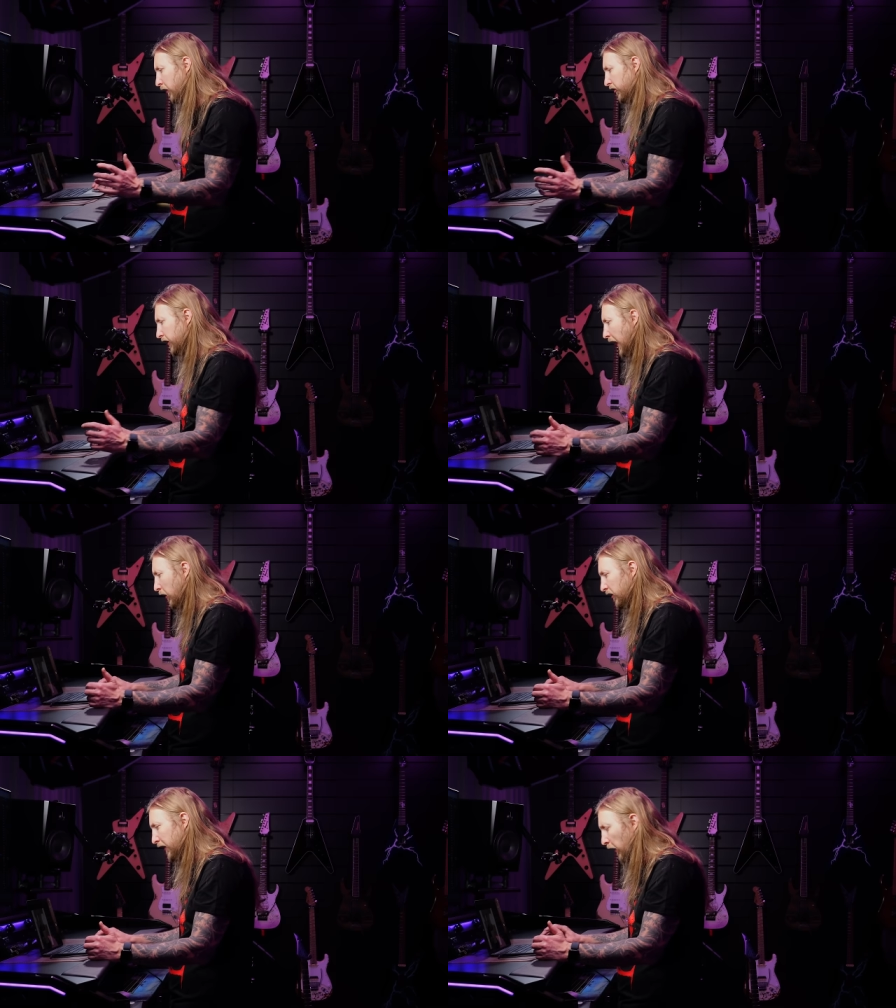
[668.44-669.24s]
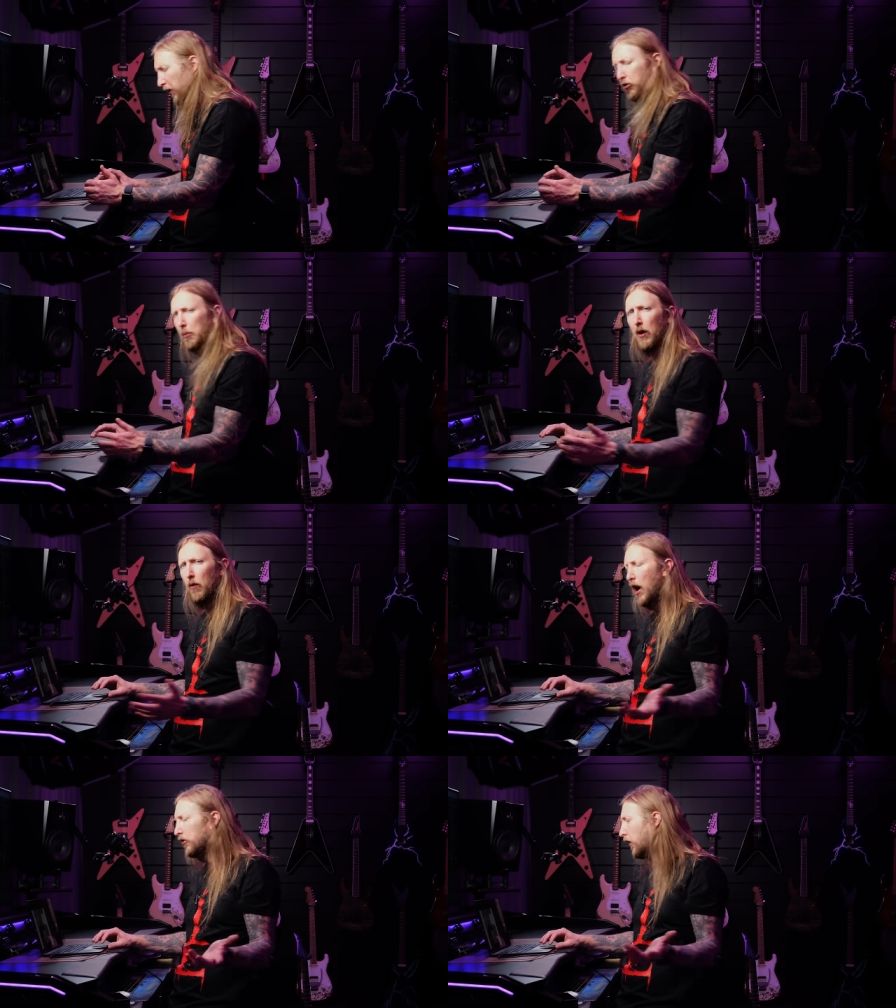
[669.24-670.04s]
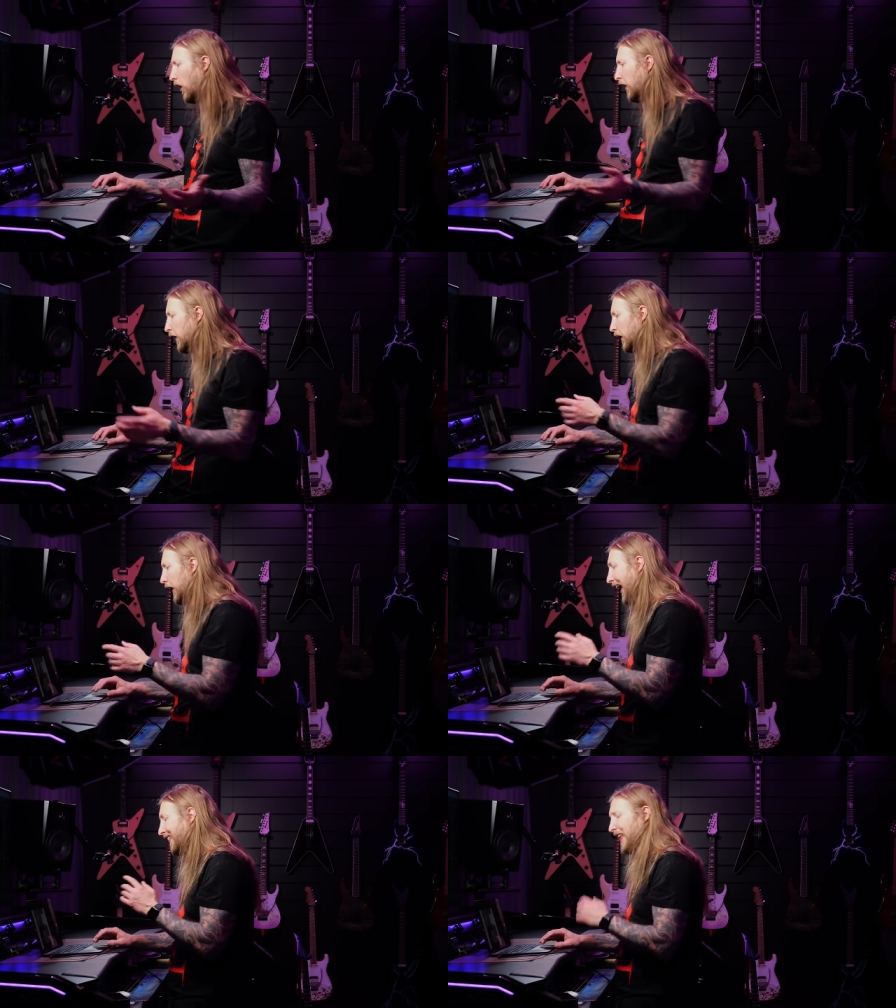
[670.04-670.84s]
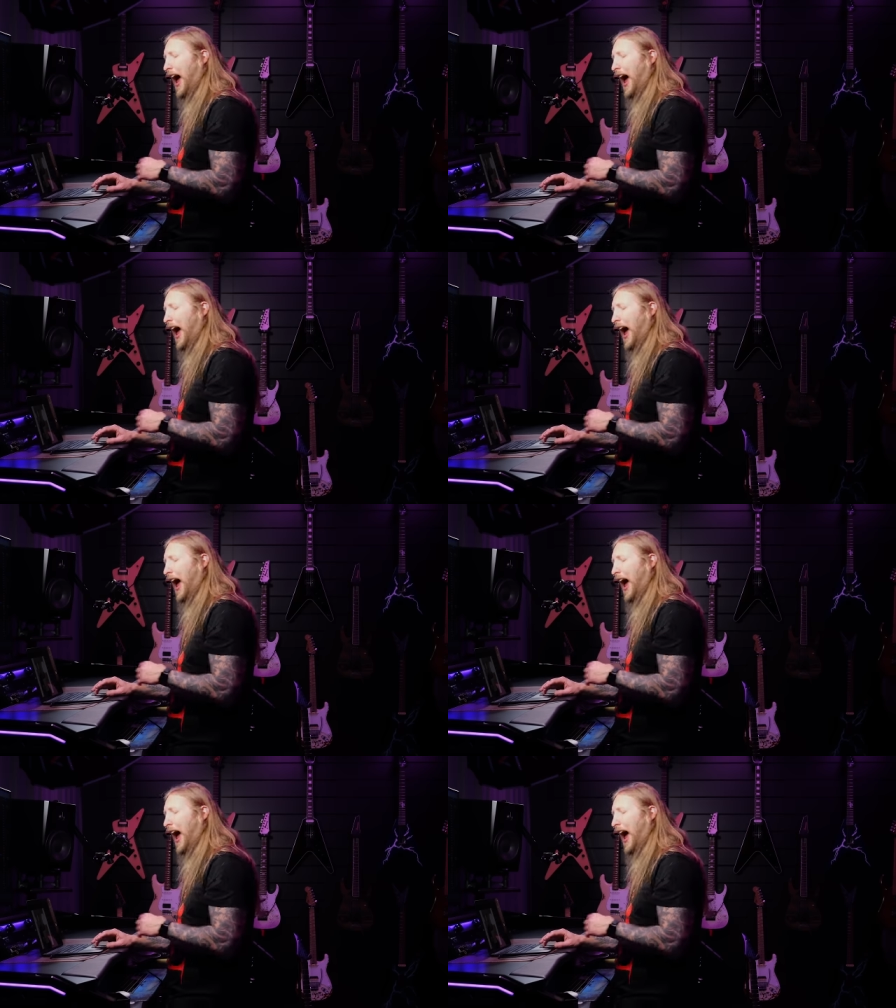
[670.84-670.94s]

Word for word: obviously, how it is to be a rock star. And